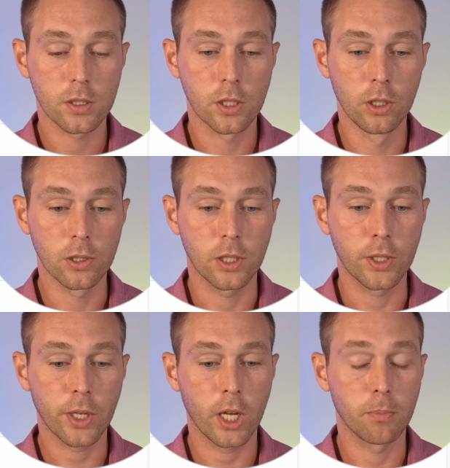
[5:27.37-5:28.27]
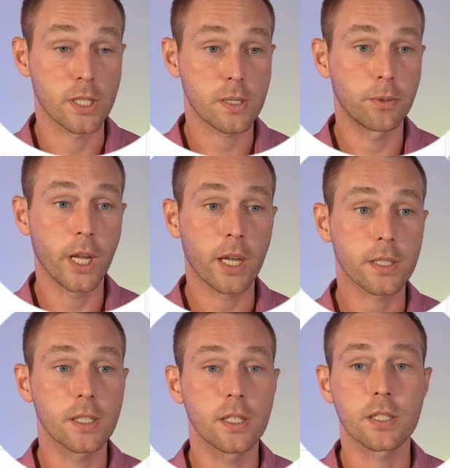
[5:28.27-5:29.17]
It's called GitHub S3
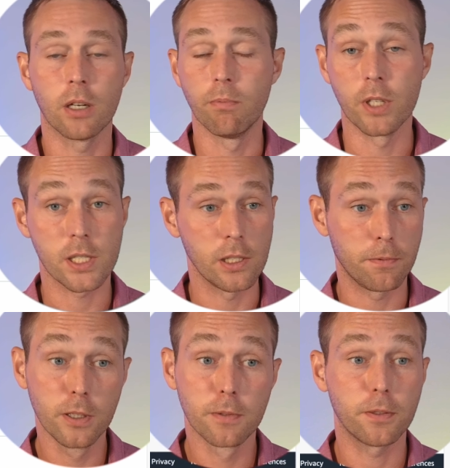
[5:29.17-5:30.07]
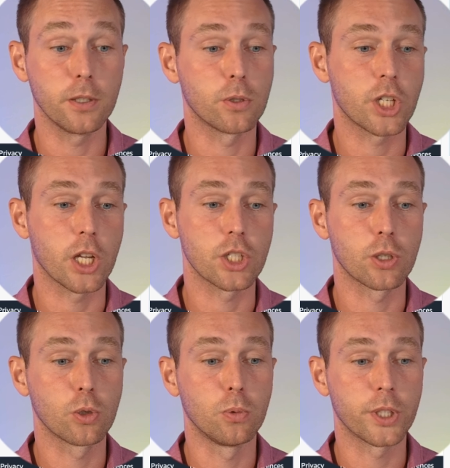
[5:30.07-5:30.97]
Access. Obviously, feel free to change
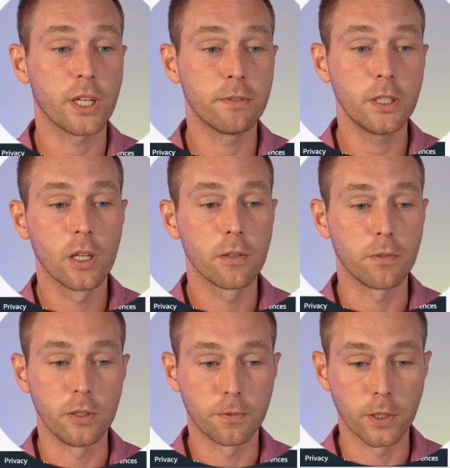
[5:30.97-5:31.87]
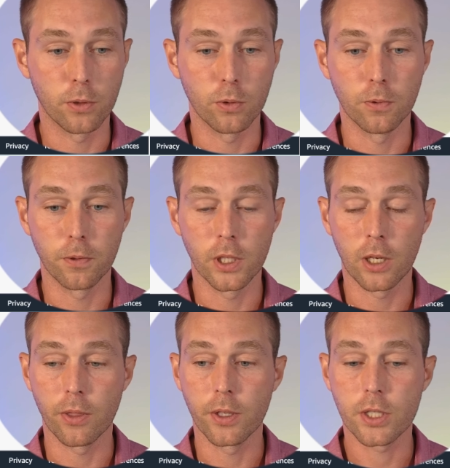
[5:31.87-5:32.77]
it to whatever. Feel free to fill
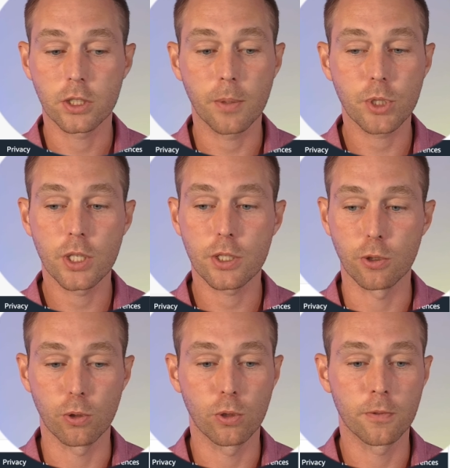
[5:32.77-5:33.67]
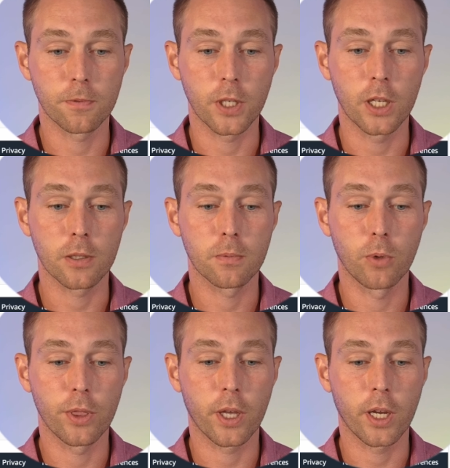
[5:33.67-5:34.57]
out the description so you don't forget
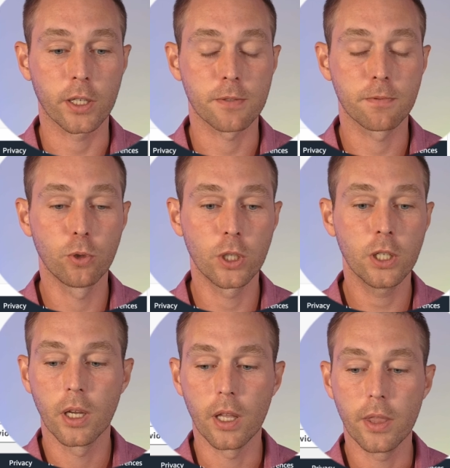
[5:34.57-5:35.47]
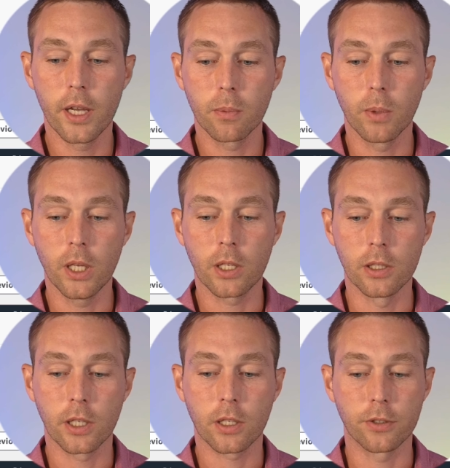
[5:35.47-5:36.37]
what the heck it's for. And then we
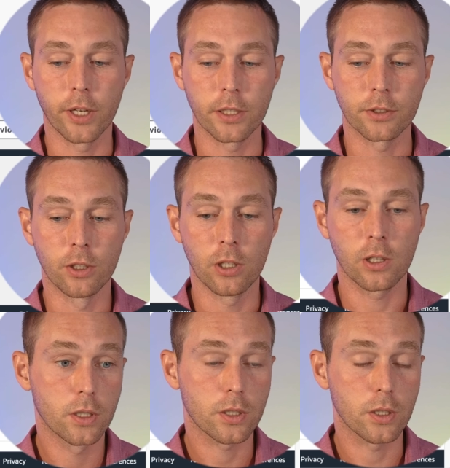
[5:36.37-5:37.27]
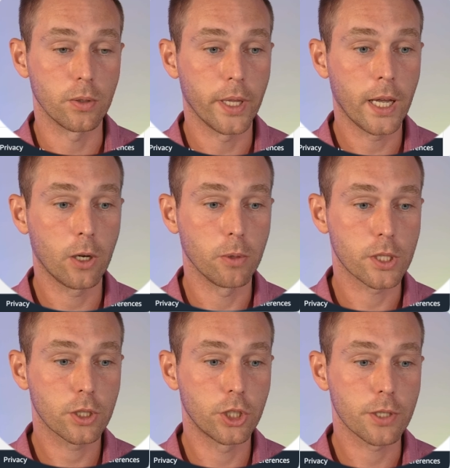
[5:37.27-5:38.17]
click Create Role. So now we
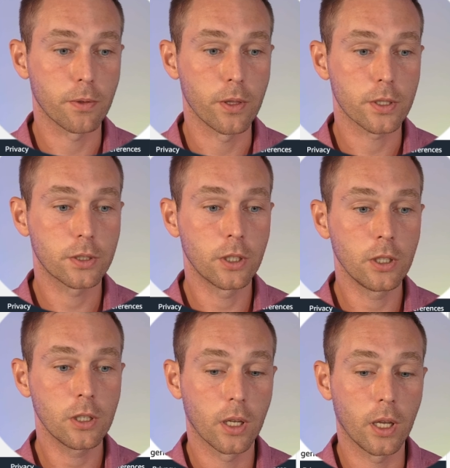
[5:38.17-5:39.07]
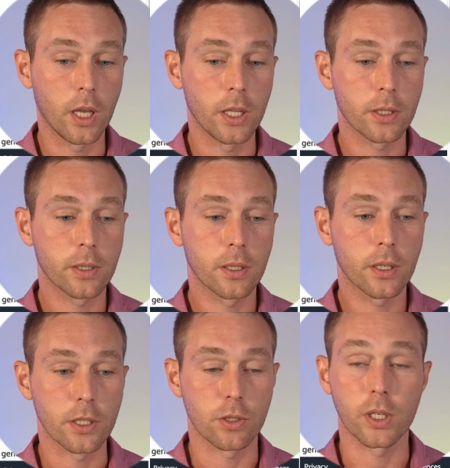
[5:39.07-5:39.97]
search for this role, and
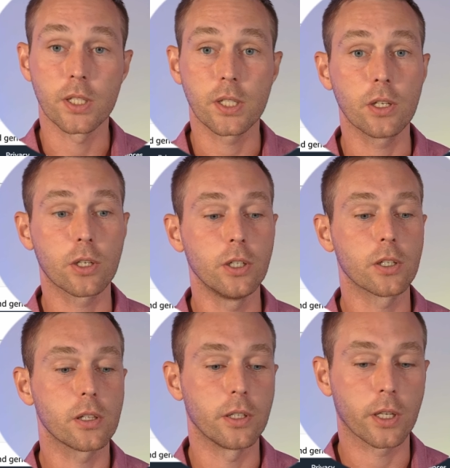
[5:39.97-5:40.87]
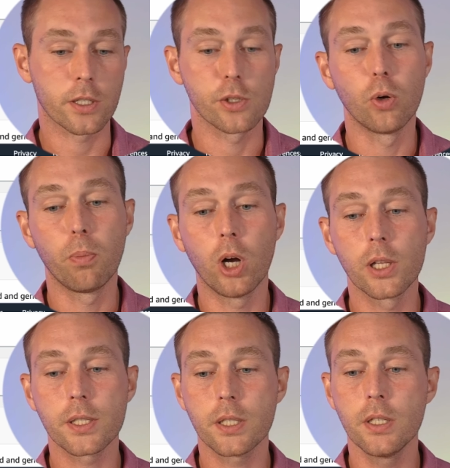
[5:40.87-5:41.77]
as you can see, currently it has no
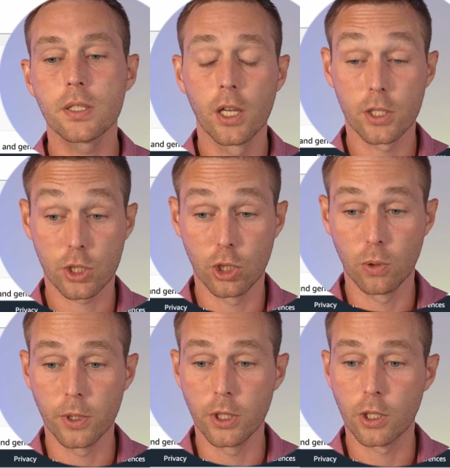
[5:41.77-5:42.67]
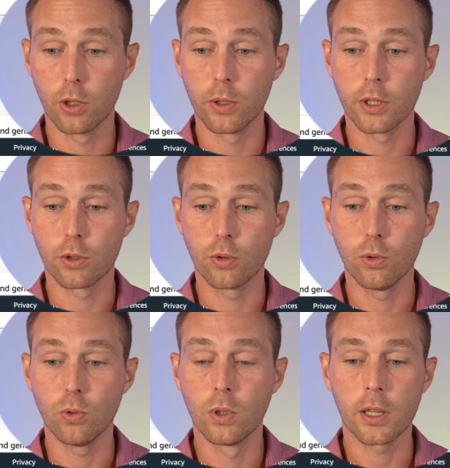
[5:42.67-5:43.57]
policies. So we're going
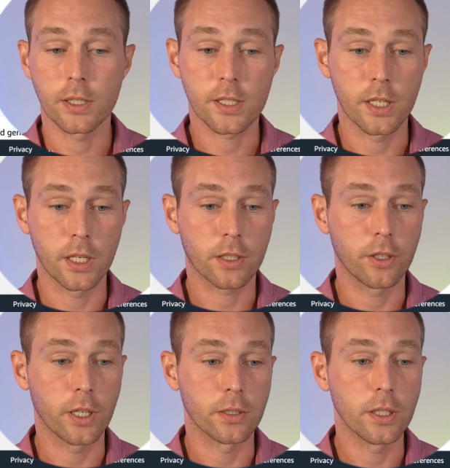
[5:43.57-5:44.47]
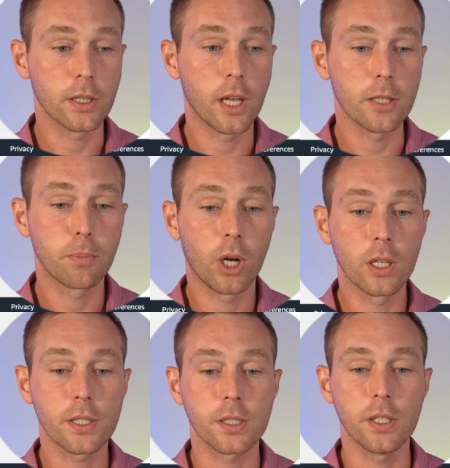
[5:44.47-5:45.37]
to, let's say, create an inline
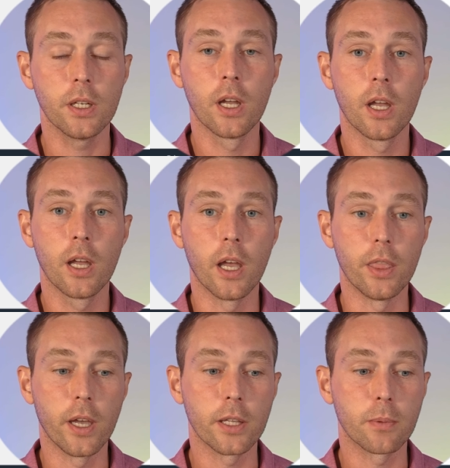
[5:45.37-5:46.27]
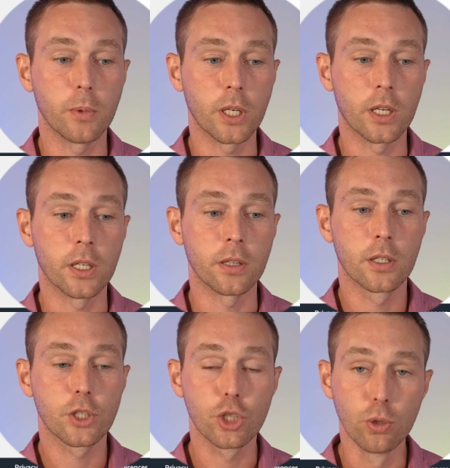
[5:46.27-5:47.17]
policy. And then we can
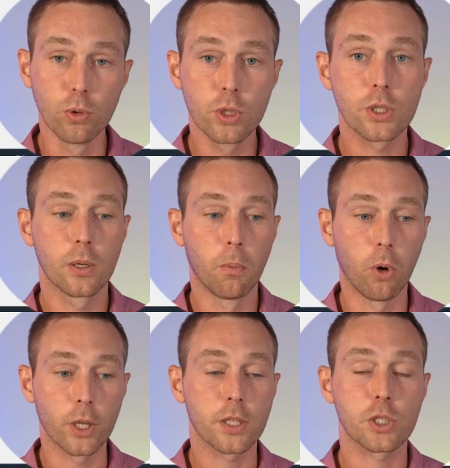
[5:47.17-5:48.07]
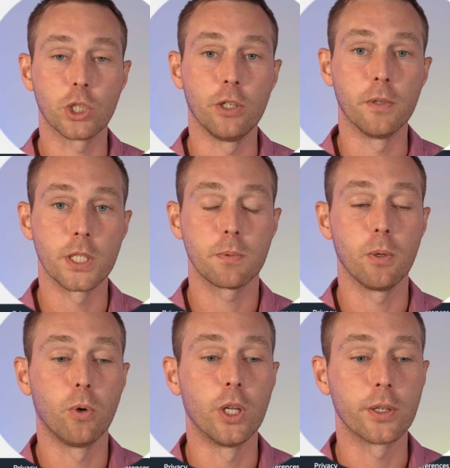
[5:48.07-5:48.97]
choose what service we
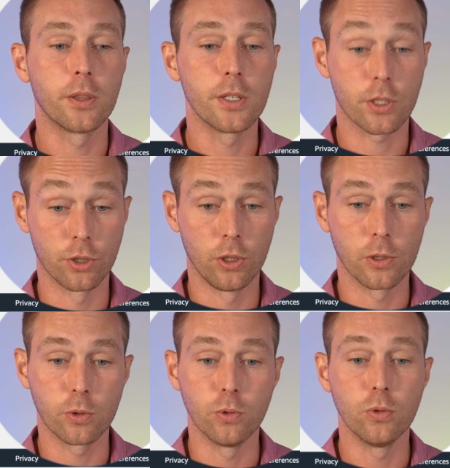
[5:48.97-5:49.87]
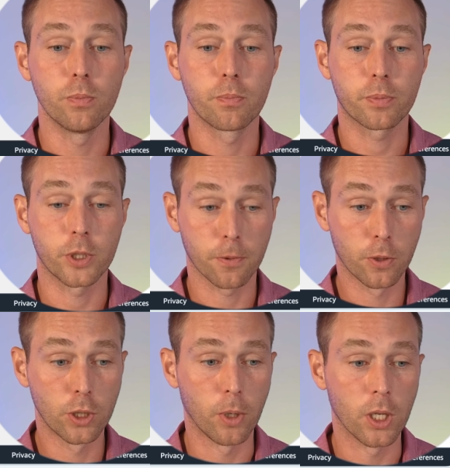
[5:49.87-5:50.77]
want this role to
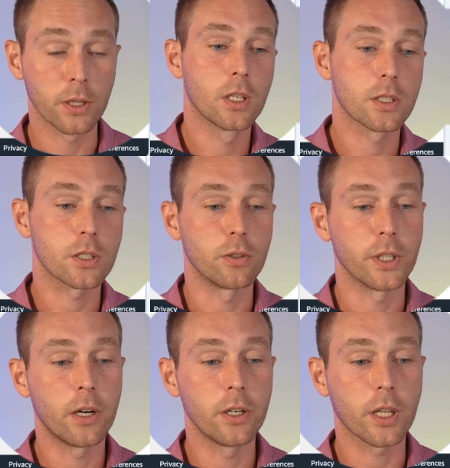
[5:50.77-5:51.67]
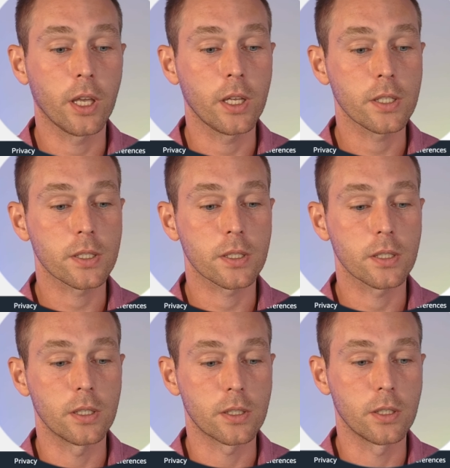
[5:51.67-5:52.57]
perform on. So in our case,
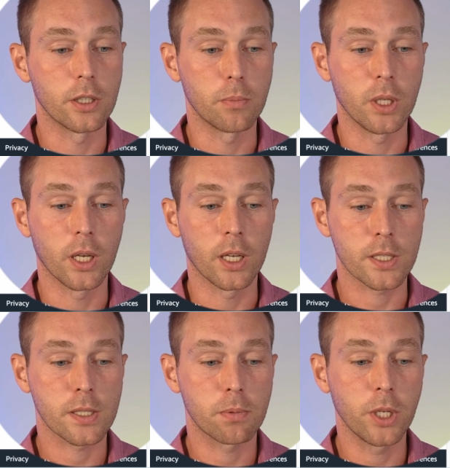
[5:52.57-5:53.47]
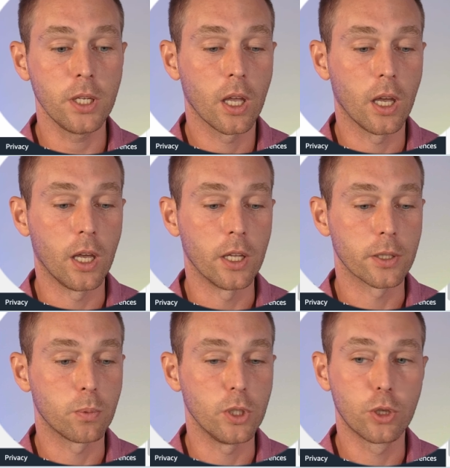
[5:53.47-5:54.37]
it's gonna be S3,
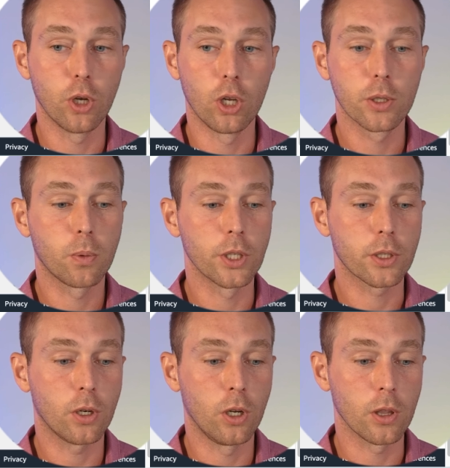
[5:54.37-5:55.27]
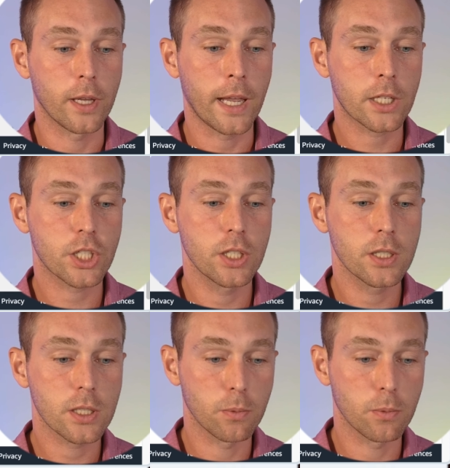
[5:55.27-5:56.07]
and we don't want all the actions.